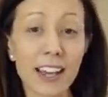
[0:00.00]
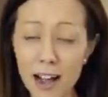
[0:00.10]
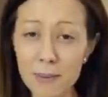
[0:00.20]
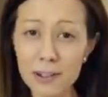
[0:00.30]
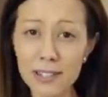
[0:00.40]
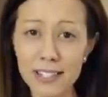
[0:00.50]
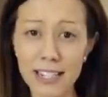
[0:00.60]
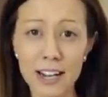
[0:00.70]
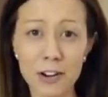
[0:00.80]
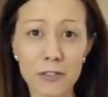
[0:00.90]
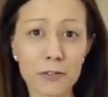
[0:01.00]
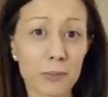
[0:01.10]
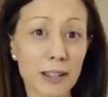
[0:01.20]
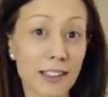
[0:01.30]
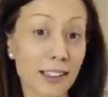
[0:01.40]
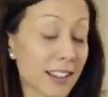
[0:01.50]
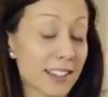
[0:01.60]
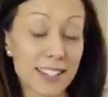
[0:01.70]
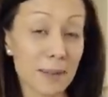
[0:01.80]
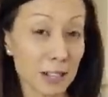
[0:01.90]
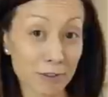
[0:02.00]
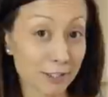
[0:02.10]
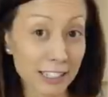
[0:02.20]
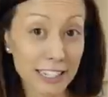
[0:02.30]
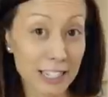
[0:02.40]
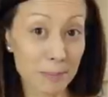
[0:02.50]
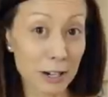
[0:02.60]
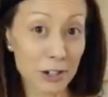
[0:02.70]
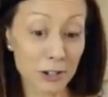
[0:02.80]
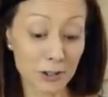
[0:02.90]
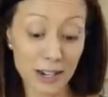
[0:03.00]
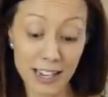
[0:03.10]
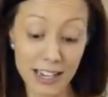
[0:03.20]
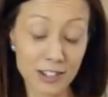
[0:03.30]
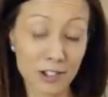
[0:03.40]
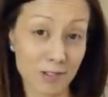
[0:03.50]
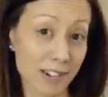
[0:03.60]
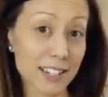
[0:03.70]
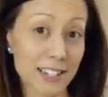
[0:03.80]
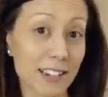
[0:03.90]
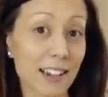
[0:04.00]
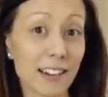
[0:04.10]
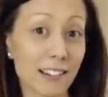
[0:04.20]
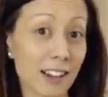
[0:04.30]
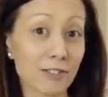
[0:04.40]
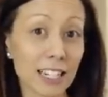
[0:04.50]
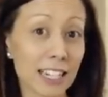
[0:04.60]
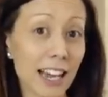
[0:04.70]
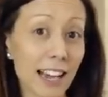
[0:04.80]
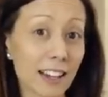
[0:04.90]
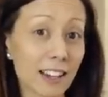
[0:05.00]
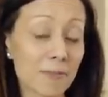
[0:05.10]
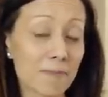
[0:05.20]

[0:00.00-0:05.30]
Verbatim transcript: I'm gonna start off with something really special is dressing a lovely cake.